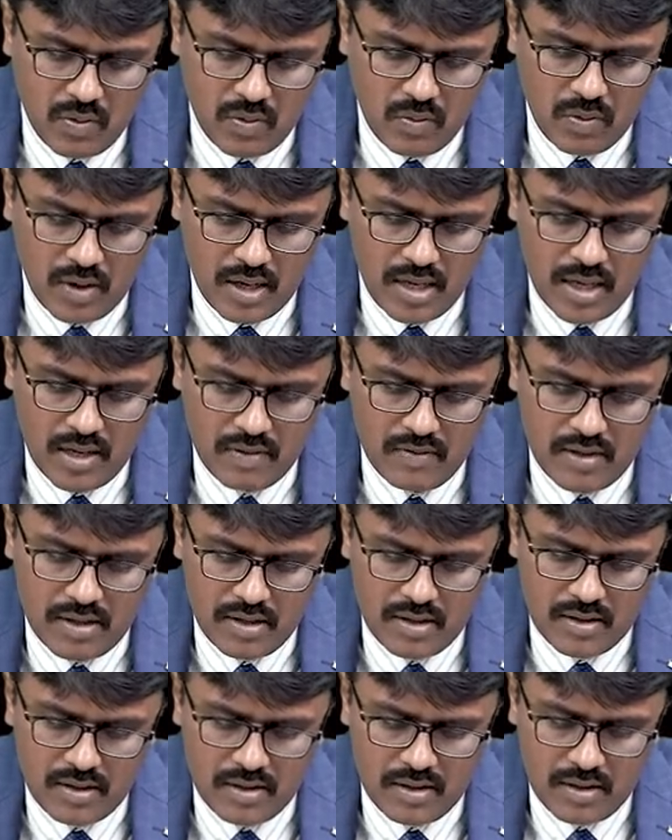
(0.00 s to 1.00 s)
1
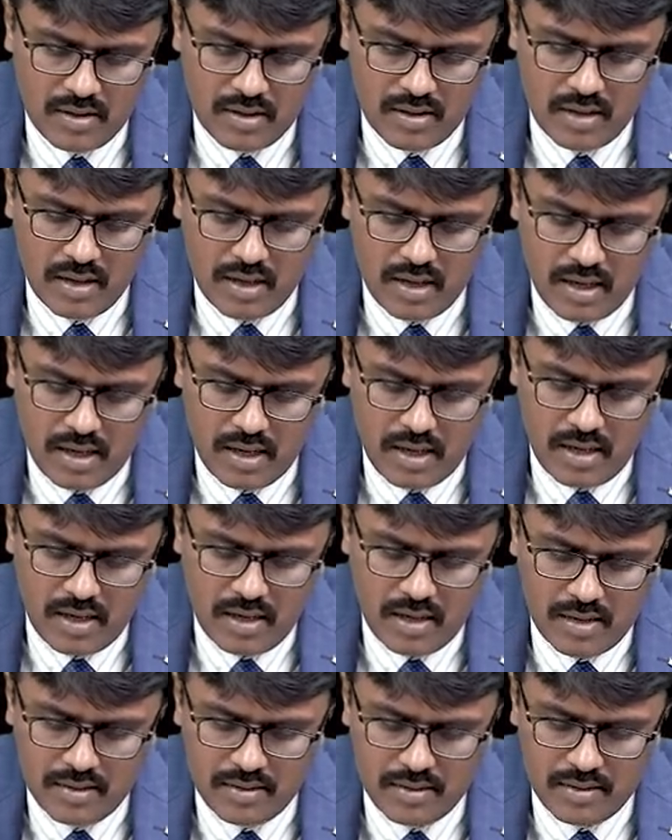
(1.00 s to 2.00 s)
hour
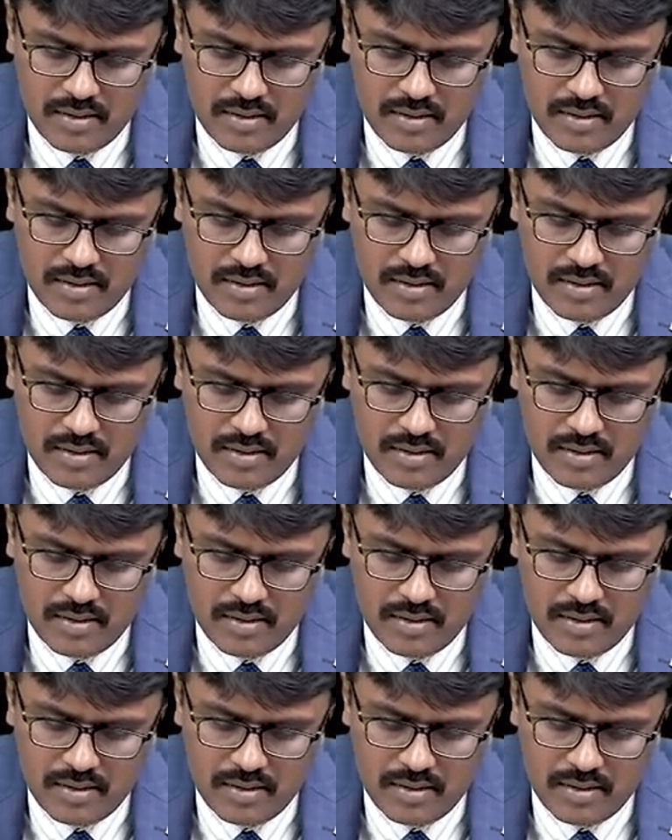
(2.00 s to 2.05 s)
and